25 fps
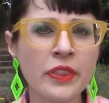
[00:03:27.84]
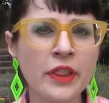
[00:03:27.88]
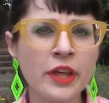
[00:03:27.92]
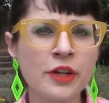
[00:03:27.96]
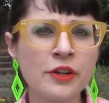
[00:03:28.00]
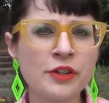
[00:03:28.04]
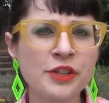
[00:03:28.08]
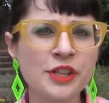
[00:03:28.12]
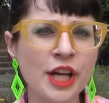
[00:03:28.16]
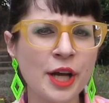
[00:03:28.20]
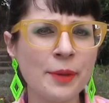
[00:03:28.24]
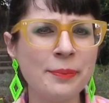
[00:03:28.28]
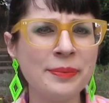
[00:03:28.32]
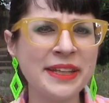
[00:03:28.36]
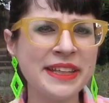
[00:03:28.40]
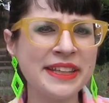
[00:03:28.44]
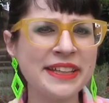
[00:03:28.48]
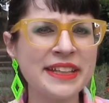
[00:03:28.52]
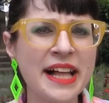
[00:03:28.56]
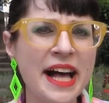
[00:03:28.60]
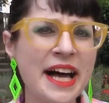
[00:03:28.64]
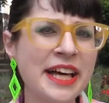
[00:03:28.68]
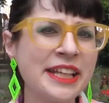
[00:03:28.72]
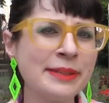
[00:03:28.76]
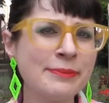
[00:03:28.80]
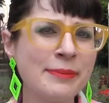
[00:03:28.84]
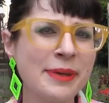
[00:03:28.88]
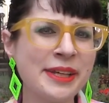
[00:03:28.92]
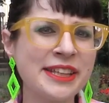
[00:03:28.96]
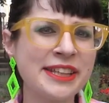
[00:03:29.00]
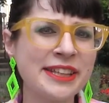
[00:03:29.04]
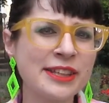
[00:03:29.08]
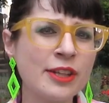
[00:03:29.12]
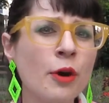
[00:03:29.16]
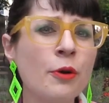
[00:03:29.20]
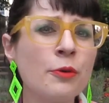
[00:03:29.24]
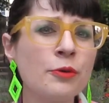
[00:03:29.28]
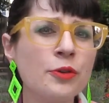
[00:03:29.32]
your Japanese
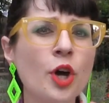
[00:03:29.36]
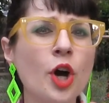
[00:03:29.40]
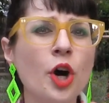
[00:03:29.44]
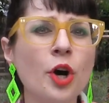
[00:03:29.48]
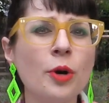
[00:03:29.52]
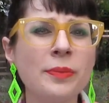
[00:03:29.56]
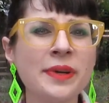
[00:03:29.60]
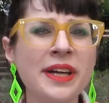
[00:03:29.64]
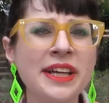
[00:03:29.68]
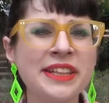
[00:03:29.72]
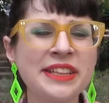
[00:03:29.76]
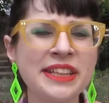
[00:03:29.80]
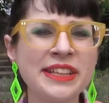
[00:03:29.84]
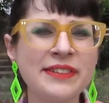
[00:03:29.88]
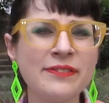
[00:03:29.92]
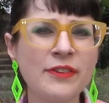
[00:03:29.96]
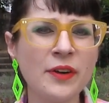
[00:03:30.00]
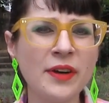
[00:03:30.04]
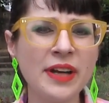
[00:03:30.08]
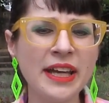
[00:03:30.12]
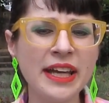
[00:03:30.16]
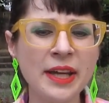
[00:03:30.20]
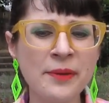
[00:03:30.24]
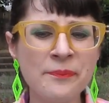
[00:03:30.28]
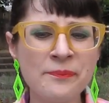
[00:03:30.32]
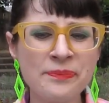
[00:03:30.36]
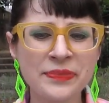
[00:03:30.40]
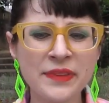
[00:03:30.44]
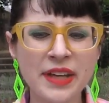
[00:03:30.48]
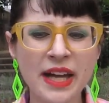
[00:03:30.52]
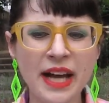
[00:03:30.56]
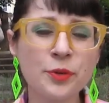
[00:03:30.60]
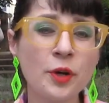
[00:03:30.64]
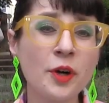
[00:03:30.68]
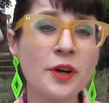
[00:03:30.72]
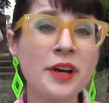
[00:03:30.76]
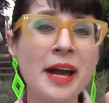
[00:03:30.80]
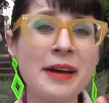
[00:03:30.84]
classmates don't know, because it's very
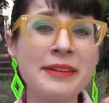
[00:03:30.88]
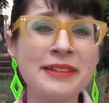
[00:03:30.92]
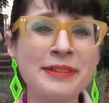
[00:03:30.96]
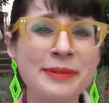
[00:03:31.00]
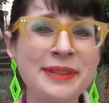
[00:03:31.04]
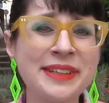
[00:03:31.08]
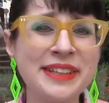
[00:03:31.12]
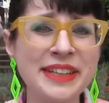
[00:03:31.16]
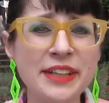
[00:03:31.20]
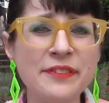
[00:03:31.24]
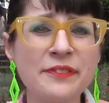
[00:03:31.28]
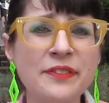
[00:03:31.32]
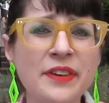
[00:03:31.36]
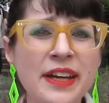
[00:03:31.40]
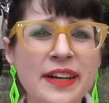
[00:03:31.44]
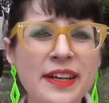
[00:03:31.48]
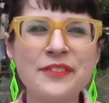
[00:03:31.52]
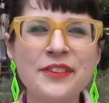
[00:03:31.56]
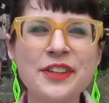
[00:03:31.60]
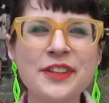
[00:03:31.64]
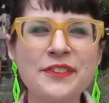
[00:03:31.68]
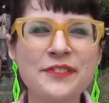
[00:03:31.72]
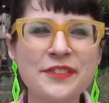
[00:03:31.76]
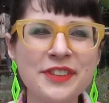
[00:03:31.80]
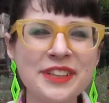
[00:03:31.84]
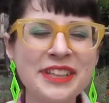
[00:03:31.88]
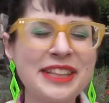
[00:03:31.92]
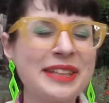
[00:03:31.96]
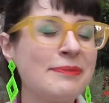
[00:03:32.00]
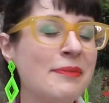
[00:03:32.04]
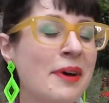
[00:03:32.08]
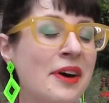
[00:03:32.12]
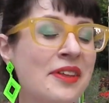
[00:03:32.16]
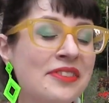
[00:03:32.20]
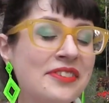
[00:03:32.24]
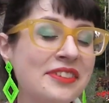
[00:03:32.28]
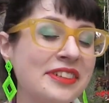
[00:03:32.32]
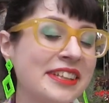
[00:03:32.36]
program specific. For the first
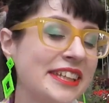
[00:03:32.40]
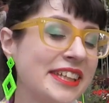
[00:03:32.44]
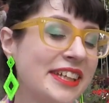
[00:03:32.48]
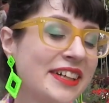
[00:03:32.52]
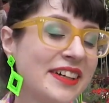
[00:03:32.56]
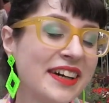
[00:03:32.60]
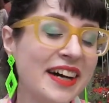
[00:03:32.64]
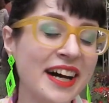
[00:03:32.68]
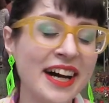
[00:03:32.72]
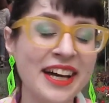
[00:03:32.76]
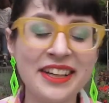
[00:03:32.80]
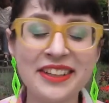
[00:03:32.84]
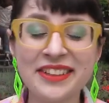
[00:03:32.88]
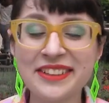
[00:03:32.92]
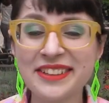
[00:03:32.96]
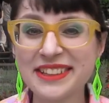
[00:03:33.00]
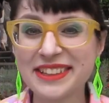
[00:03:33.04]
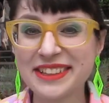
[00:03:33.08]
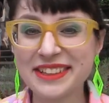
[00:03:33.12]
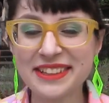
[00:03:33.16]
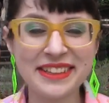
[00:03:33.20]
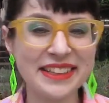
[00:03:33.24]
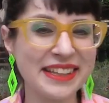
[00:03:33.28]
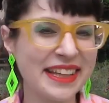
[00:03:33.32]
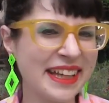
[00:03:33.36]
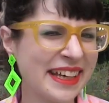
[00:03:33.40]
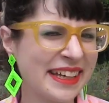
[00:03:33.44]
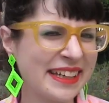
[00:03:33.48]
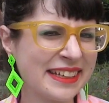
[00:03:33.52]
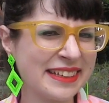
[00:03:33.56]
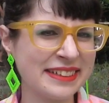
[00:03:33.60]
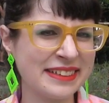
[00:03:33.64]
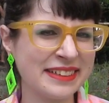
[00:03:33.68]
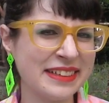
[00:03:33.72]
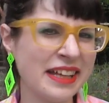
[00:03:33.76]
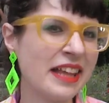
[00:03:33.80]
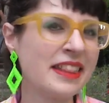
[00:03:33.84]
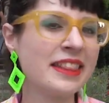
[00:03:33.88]
month or so, I understood like
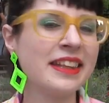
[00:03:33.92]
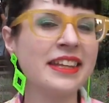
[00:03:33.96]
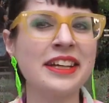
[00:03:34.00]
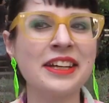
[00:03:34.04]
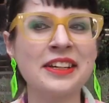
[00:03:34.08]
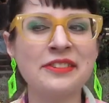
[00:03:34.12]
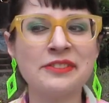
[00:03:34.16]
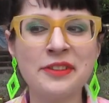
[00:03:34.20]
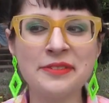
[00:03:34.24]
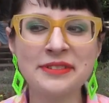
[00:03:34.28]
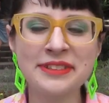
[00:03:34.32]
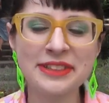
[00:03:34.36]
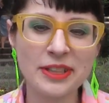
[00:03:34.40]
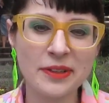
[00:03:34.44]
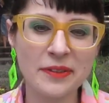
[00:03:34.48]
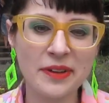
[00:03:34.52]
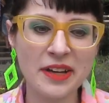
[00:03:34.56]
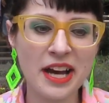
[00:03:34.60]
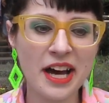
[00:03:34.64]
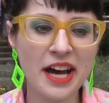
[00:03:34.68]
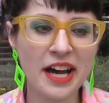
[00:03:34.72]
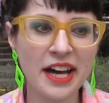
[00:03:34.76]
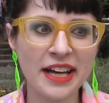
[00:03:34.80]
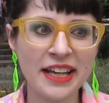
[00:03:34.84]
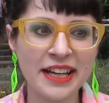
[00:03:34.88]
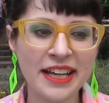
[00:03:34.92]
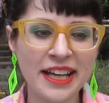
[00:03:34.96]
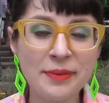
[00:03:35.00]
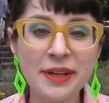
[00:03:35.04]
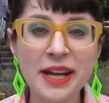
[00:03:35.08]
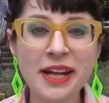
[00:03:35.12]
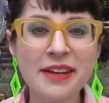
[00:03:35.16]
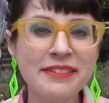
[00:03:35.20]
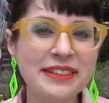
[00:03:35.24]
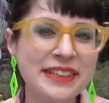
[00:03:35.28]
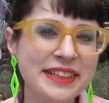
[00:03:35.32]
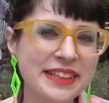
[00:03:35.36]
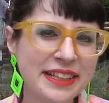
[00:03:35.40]
nothing what was going on, but
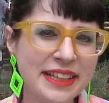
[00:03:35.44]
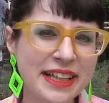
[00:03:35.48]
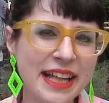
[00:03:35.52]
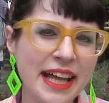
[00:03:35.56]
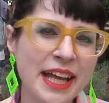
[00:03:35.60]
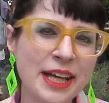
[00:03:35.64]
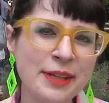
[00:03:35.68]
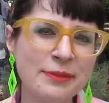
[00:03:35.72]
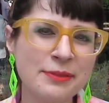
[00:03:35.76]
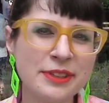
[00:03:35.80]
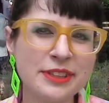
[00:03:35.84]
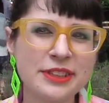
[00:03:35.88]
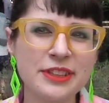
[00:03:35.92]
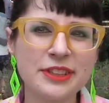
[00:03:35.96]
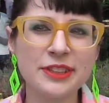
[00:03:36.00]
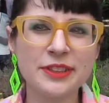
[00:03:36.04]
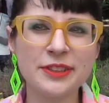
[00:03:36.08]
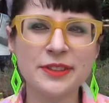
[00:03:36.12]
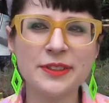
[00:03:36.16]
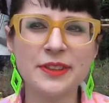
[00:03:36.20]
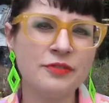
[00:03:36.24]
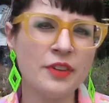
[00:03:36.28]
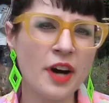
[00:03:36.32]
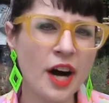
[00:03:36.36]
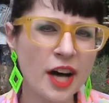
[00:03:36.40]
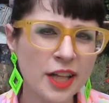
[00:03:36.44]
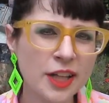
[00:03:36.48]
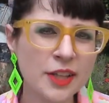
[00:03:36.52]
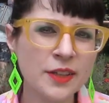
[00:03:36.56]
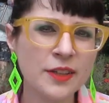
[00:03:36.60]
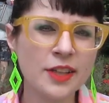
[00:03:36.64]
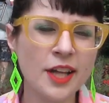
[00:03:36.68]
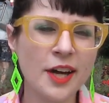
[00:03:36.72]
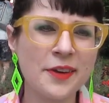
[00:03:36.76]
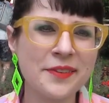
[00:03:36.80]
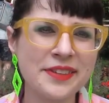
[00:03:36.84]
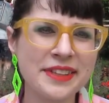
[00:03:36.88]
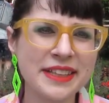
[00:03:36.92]
I was still able to follow
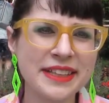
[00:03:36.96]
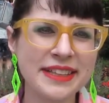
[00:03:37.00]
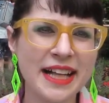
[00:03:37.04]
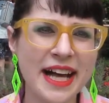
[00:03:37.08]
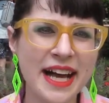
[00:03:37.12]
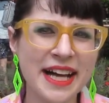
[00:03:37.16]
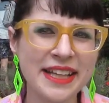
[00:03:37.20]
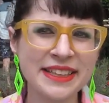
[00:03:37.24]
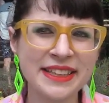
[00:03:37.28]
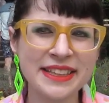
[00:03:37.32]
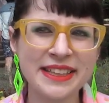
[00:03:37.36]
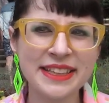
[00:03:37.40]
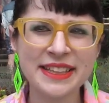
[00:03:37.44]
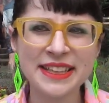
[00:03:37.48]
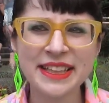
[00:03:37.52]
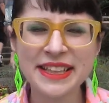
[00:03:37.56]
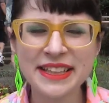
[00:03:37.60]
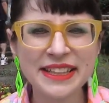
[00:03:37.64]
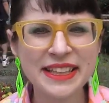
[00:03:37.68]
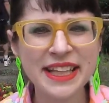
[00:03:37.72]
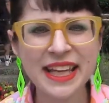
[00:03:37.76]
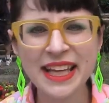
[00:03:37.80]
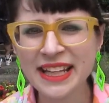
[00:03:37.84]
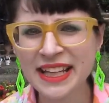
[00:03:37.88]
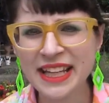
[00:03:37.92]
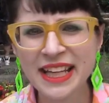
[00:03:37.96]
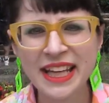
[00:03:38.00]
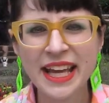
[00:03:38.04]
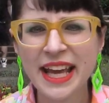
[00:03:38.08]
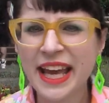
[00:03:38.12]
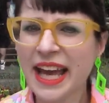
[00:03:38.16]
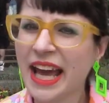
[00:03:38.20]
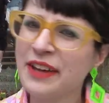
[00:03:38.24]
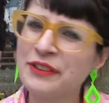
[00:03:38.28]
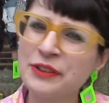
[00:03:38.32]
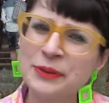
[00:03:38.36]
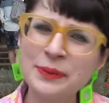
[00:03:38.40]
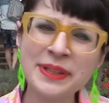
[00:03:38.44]
along with the classes, because again,
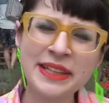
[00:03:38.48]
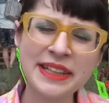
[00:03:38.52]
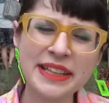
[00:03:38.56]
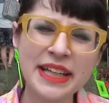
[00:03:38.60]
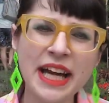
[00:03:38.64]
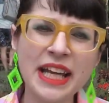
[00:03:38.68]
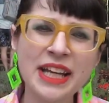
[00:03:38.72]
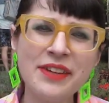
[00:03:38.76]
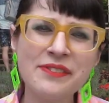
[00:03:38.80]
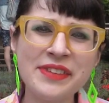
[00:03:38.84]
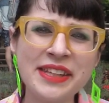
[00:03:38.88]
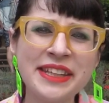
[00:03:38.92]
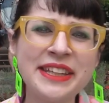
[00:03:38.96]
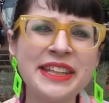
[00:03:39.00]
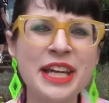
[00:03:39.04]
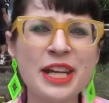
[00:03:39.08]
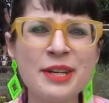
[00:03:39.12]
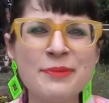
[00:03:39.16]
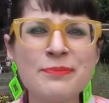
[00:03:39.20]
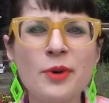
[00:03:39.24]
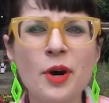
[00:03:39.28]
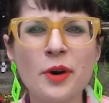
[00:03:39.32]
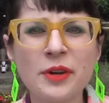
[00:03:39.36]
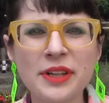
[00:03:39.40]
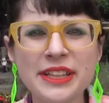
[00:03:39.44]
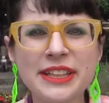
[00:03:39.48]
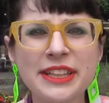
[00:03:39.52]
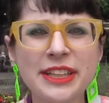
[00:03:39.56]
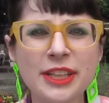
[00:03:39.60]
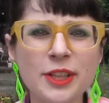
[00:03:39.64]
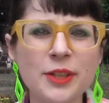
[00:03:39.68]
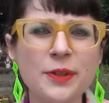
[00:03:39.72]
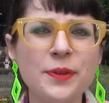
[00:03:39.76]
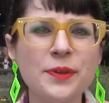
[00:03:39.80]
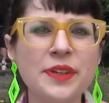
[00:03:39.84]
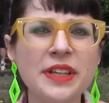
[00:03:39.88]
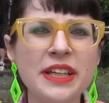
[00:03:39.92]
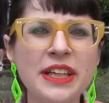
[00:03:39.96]
everyone's kind of in the same boat as
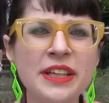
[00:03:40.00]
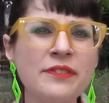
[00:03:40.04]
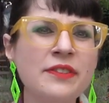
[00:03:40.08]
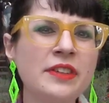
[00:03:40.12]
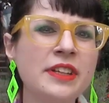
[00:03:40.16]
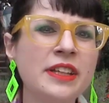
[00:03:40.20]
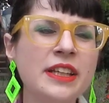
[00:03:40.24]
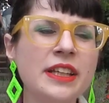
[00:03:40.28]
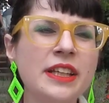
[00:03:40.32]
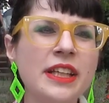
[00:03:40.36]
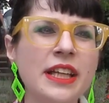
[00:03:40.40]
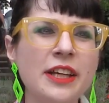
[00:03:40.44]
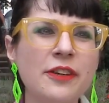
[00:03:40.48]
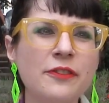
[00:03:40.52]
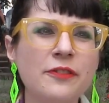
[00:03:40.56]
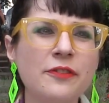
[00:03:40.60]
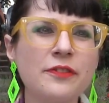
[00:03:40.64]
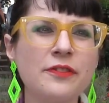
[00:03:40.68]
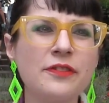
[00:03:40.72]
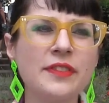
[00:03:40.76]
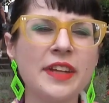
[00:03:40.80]
you. Even if